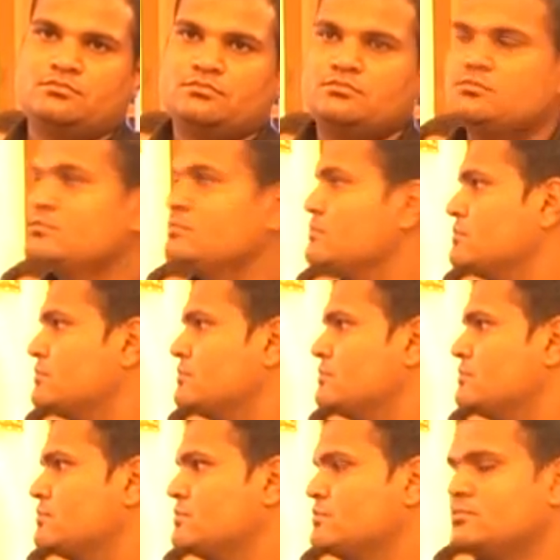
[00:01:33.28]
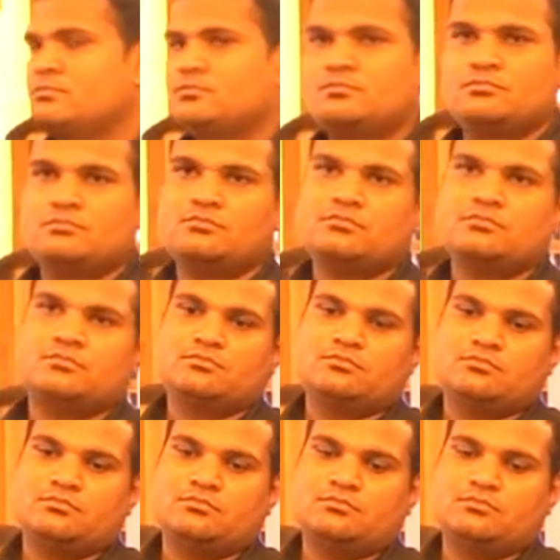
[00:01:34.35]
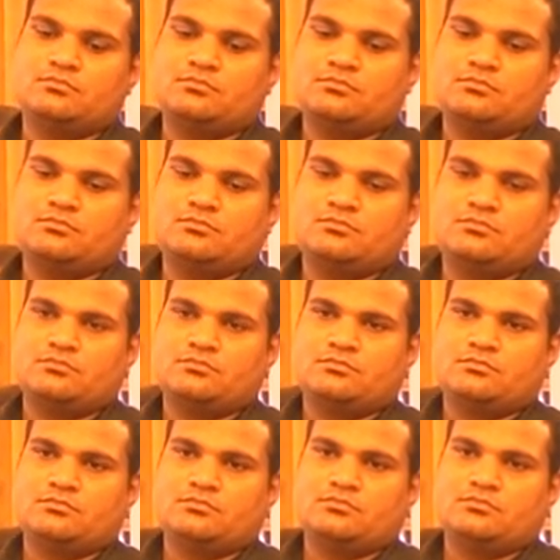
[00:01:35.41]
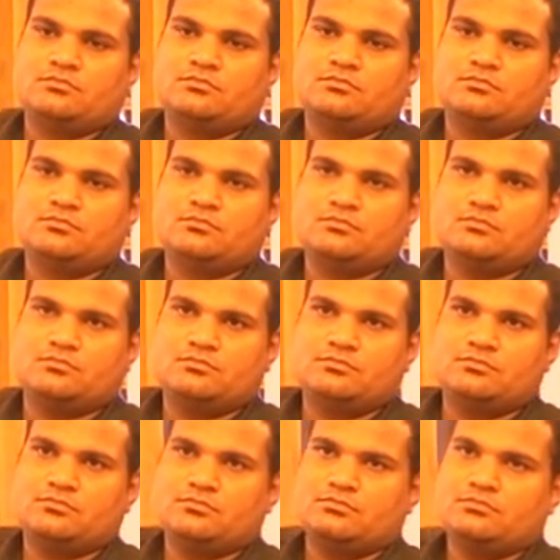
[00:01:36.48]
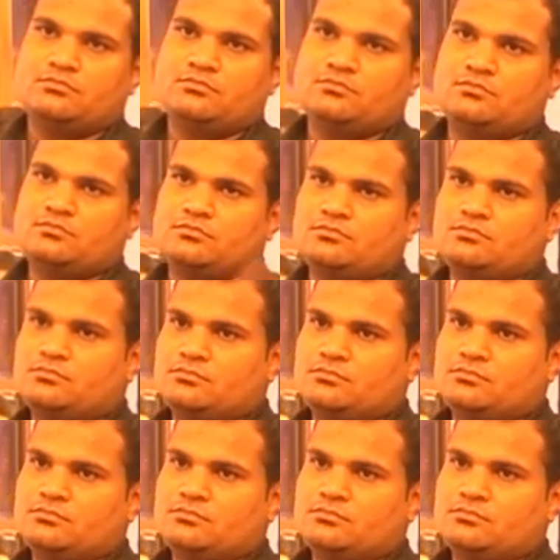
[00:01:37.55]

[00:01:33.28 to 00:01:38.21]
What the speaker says: (not speaking)